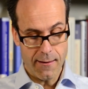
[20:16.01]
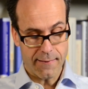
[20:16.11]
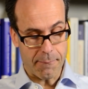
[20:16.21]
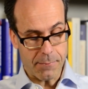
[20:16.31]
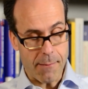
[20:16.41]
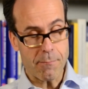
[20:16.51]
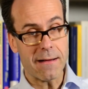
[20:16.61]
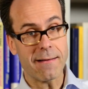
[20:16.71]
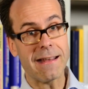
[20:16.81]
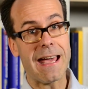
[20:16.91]
Some
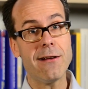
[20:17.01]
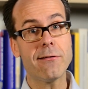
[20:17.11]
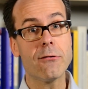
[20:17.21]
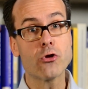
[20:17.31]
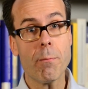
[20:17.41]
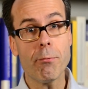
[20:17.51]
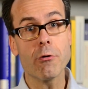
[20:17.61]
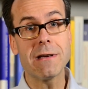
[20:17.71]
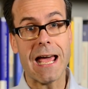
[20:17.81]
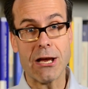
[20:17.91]
companies engage in job
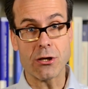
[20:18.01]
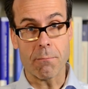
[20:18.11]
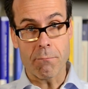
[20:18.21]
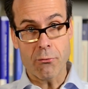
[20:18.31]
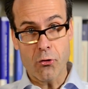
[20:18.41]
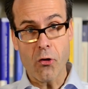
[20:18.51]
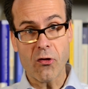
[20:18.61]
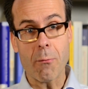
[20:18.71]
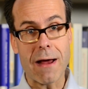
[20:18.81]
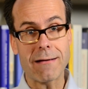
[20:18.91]
rotation,
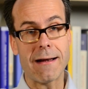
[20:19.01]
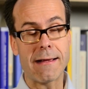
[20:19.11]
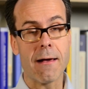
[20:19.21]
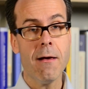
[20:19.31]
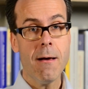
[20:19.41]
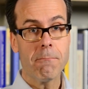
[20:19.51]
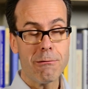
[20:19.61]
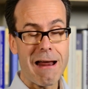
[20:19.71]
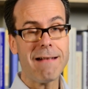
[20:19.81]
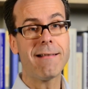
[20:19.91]
systematically
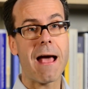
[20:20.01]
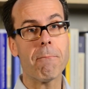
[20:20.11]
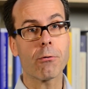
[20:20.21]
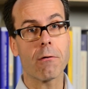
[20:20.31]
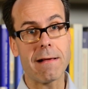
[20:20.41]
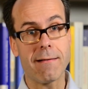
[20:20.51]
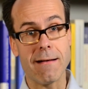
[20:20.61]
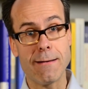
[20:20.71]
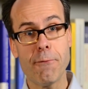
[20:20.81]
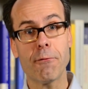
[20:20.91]
place their employees
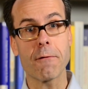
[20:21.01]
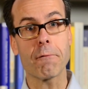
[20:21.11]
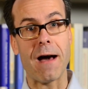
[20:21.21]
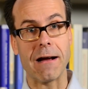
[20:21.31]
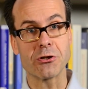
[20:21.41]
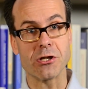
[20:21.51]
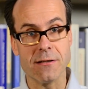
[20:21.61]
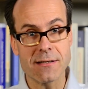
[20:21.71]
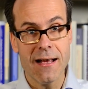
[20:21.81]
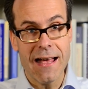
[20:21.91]
in different
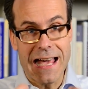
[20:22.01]
functions,